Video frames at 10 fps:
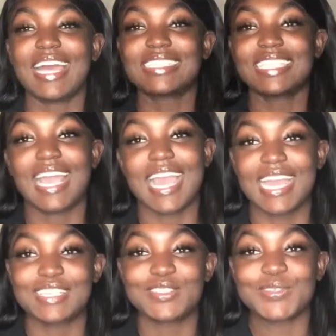got to like
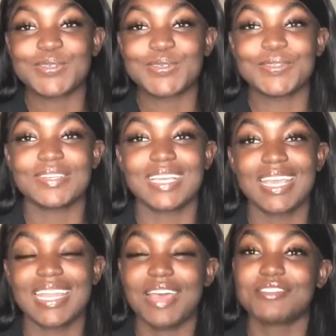high school,
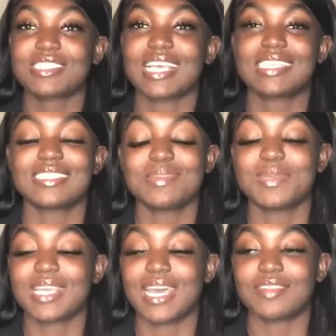And I was just like,
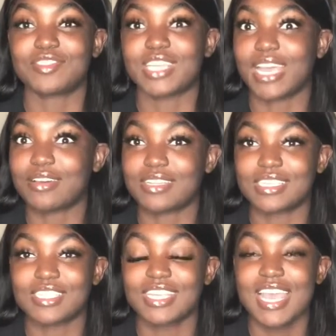cinnamon kind of
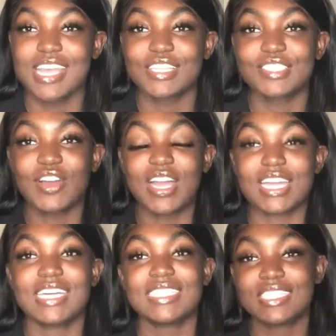childish. So I
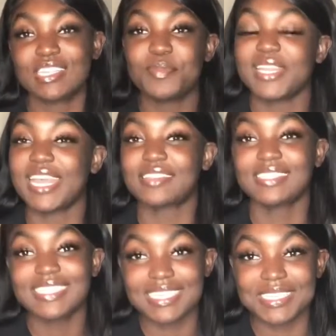cut cinnamon down
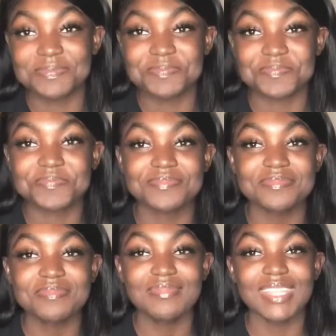to Cinn.
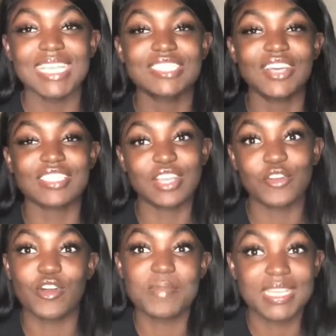So I
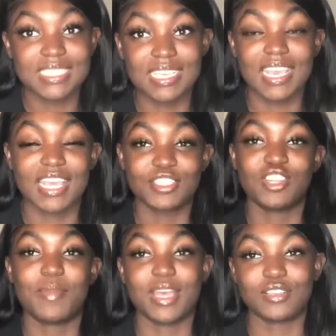started going by Cinn. As you
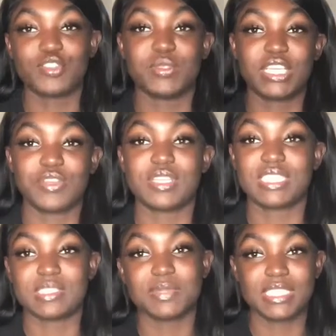know, my YouTube channel is
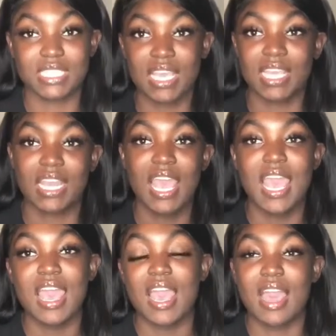simply Cinn.
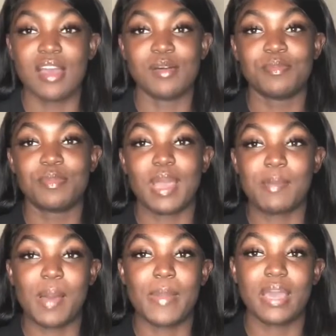Um,
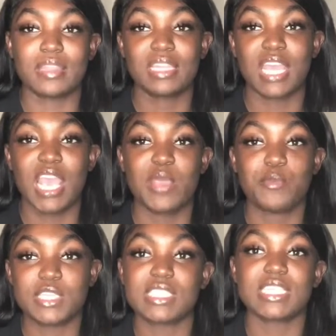my modeling name
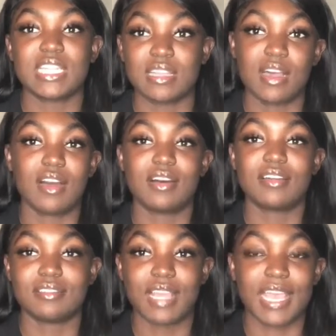was Cinn
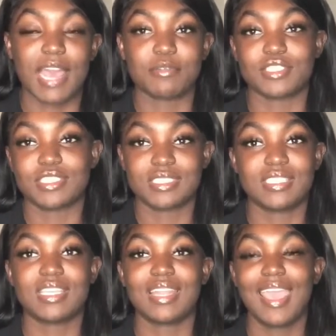Doll. Like, I was just
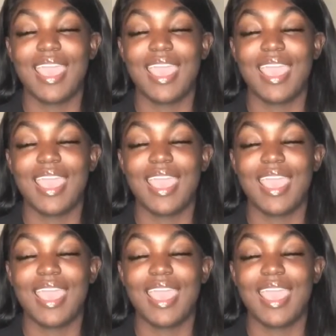Cinn.